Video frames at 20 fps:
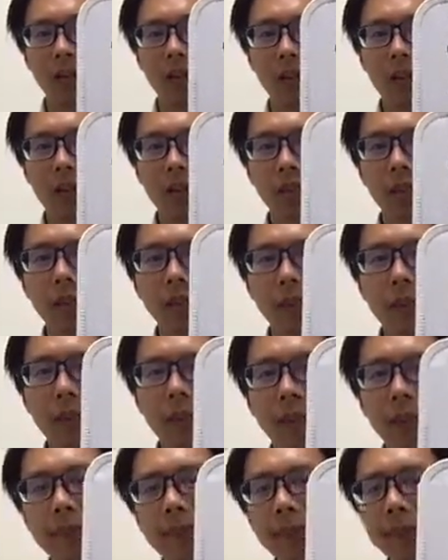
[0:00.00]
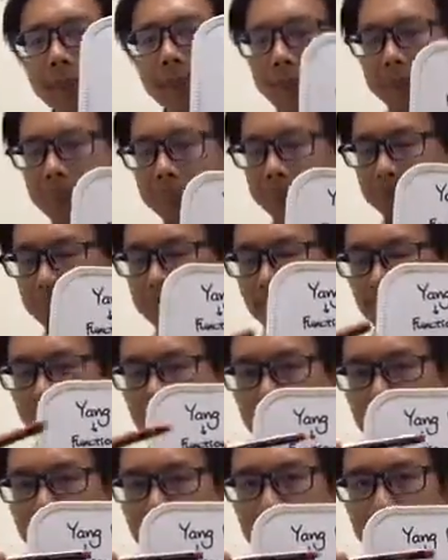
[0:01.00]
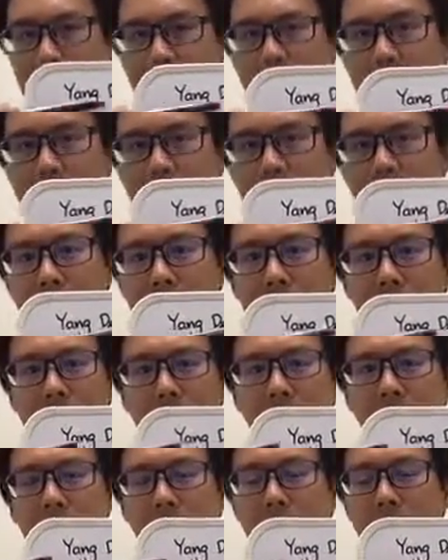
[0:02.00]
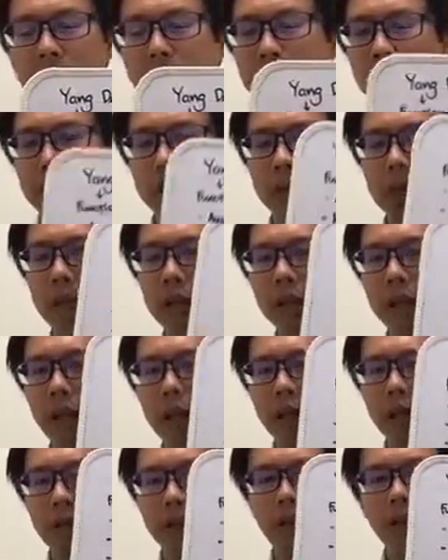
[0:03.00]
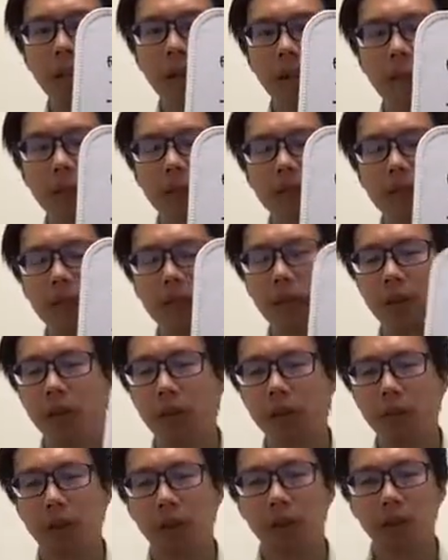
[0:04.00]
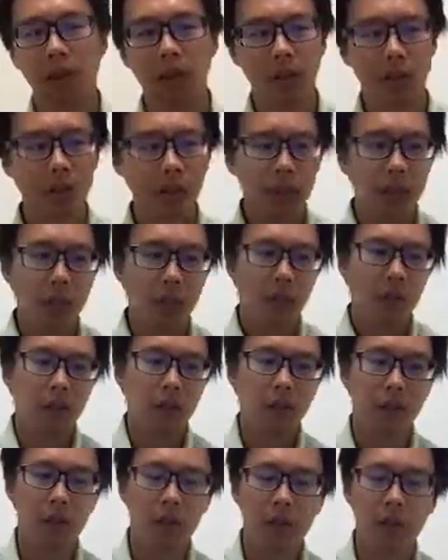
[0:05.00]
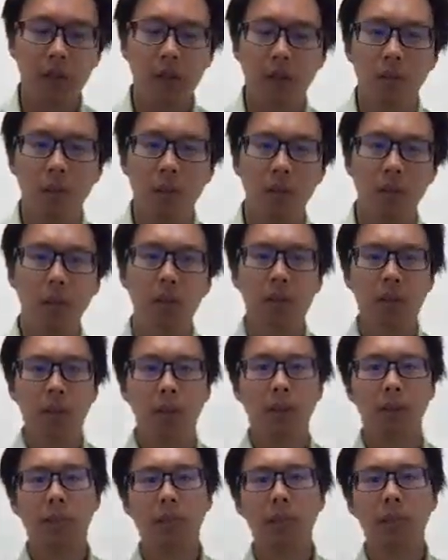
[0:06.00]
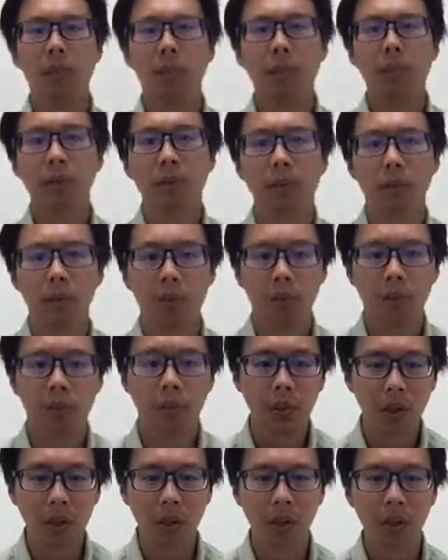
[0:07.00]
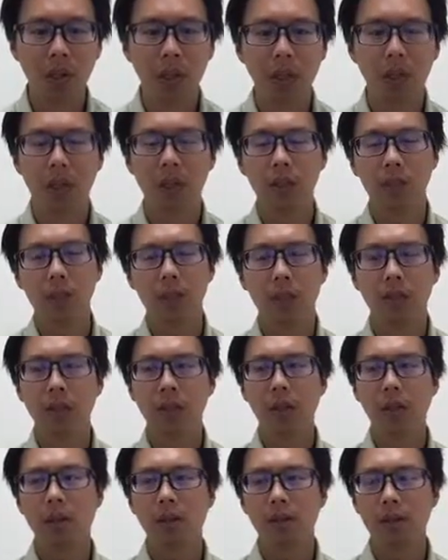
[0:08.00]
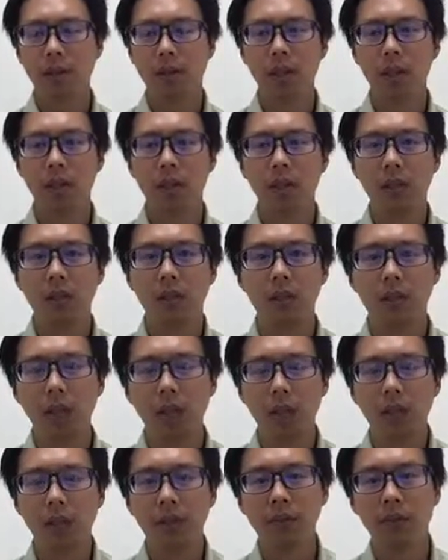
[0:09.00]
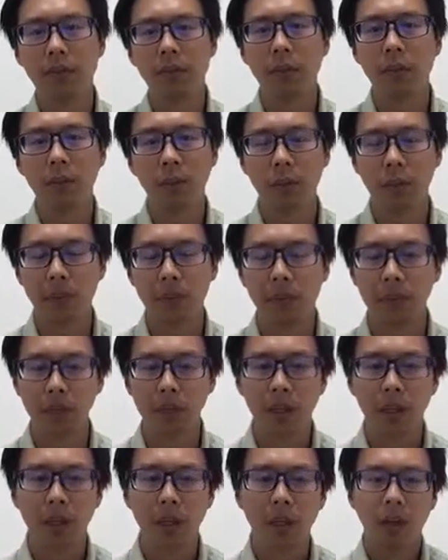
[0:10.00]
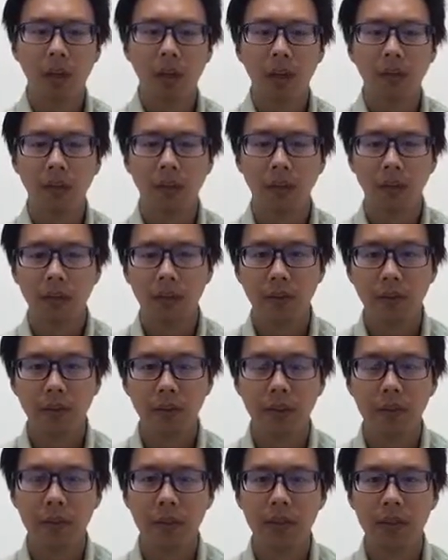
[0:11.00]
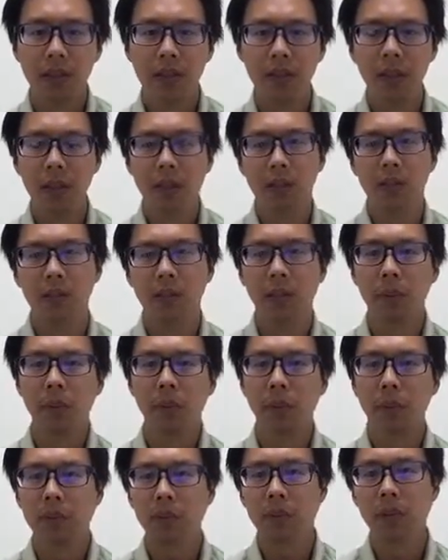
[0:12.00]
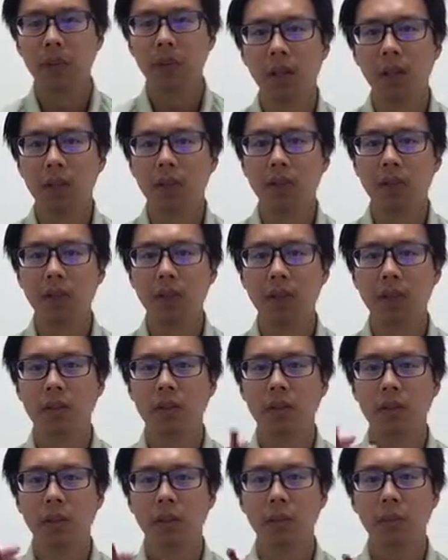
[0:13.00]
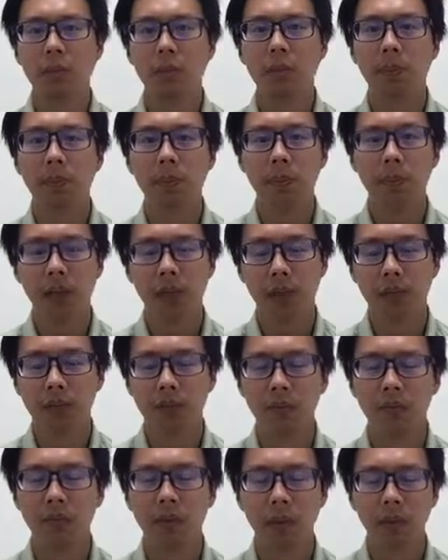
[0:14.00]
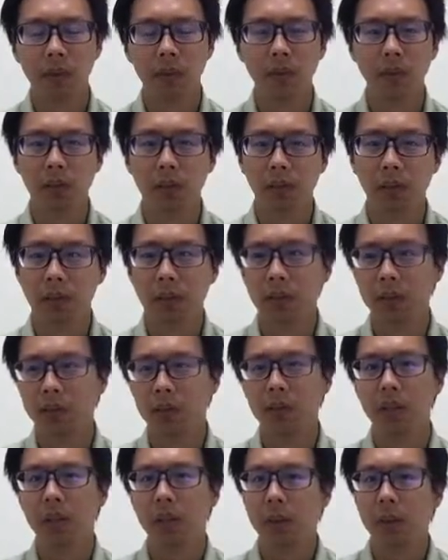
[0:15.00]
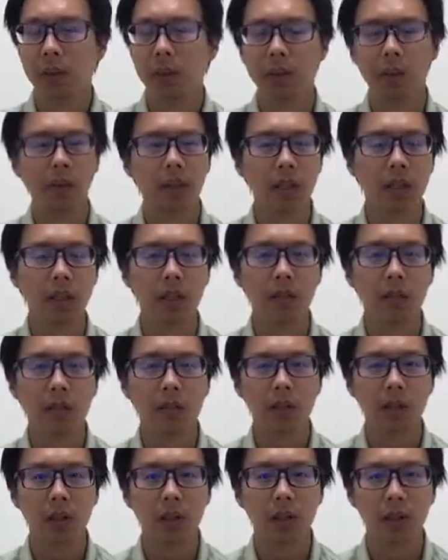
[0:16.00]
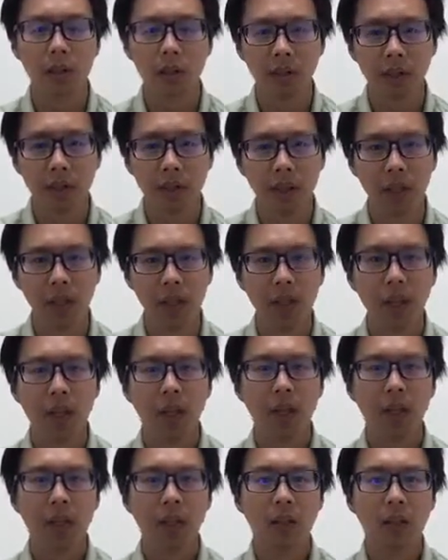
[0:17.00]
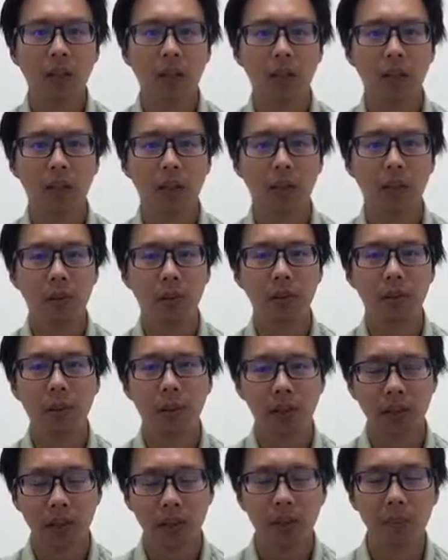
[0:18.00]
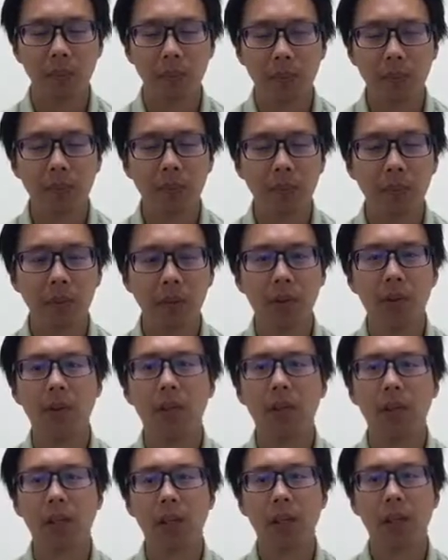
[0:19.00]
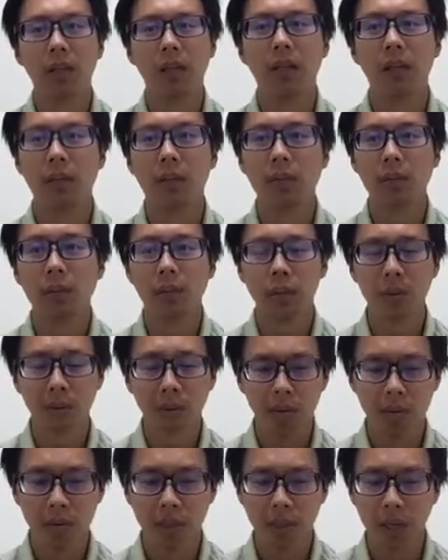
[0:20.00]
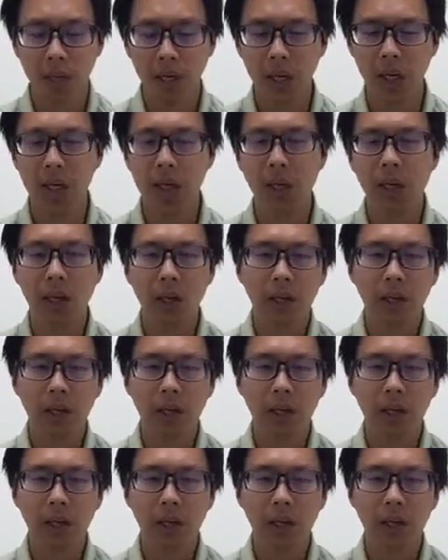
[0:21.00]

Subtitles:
So sleep. For someone who's young deficient, sleep is very important. Okay, so I know with work and with everything, your life, you're probably very, very busy, and people with deficiency can have very low energy. They probably need to drink coffee to wake them up, to get them through the day.